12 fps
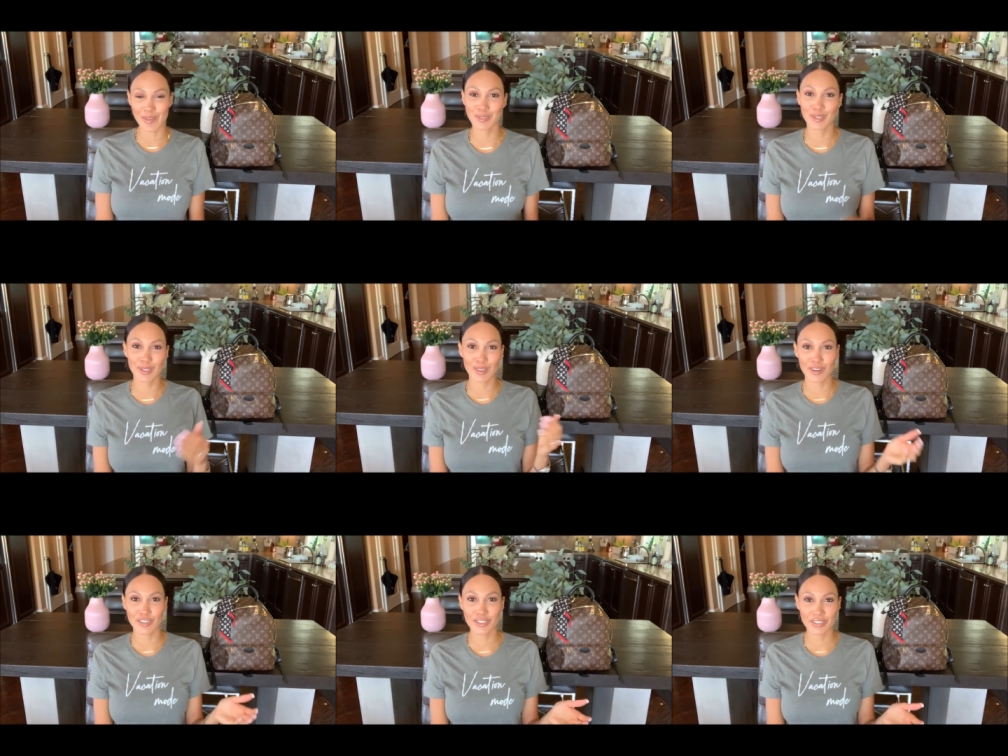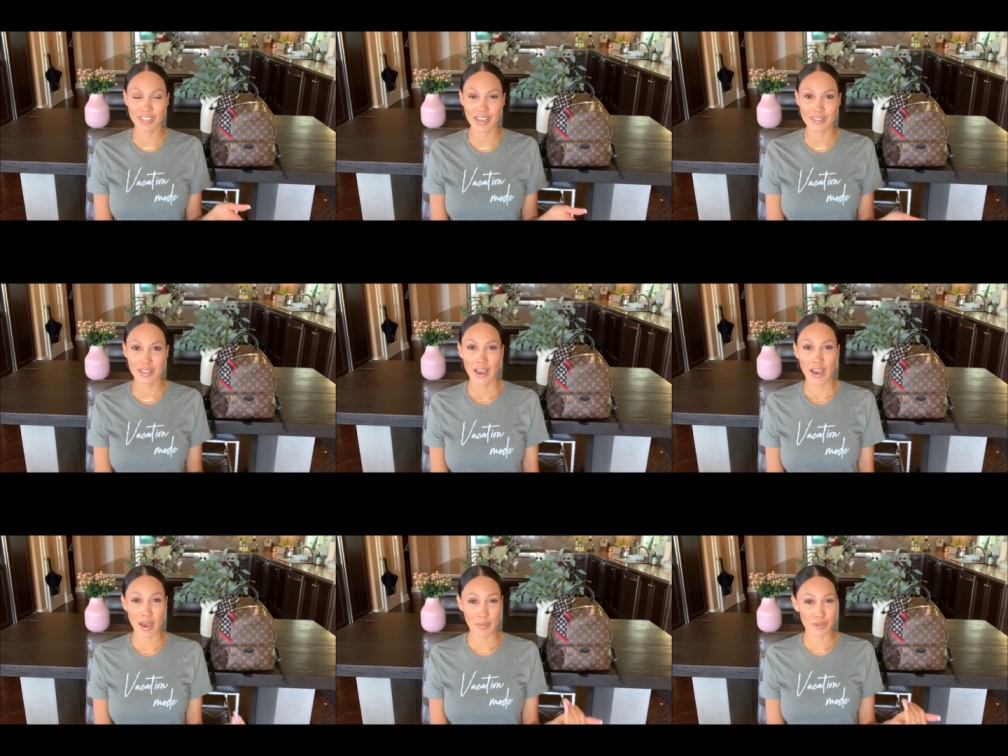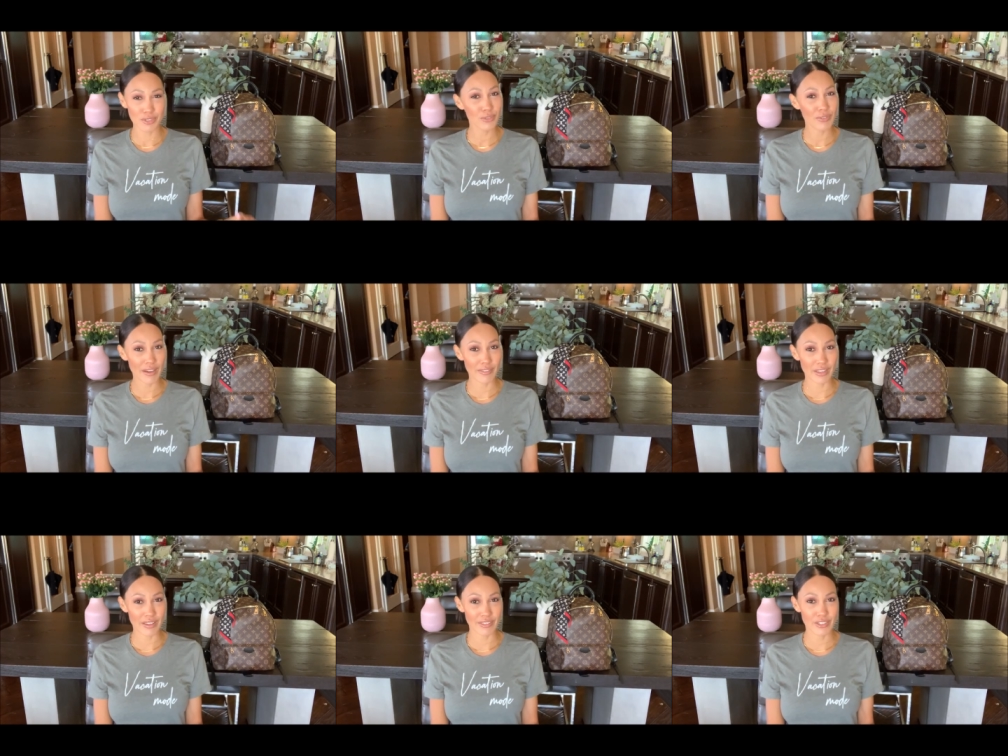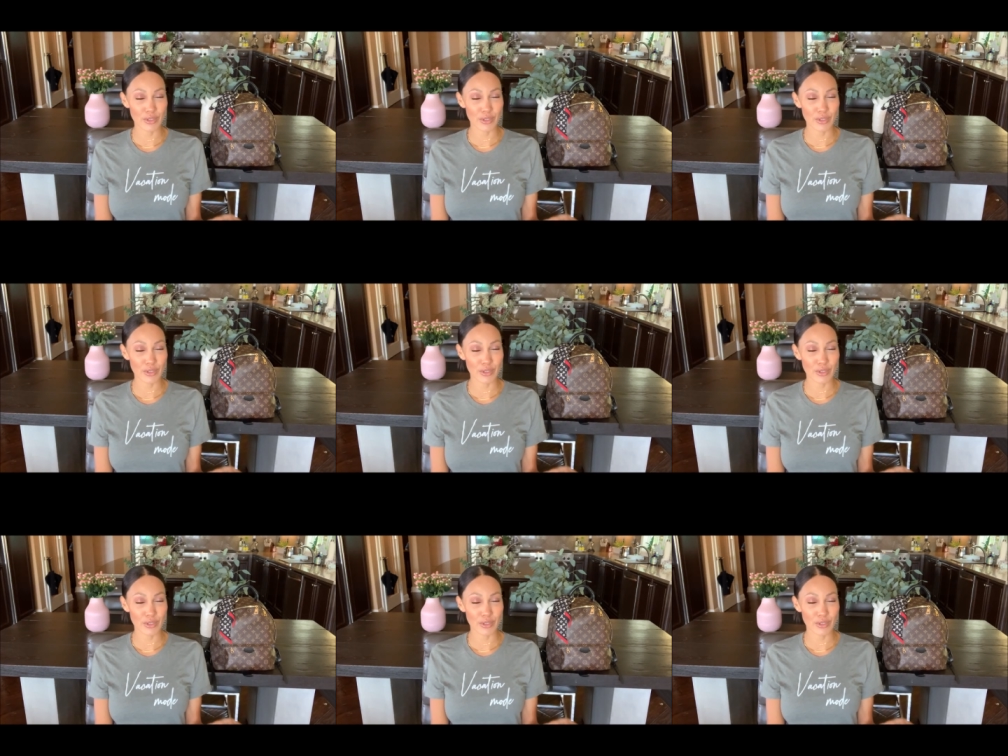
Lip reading: So the larger size, I'm also 5'11",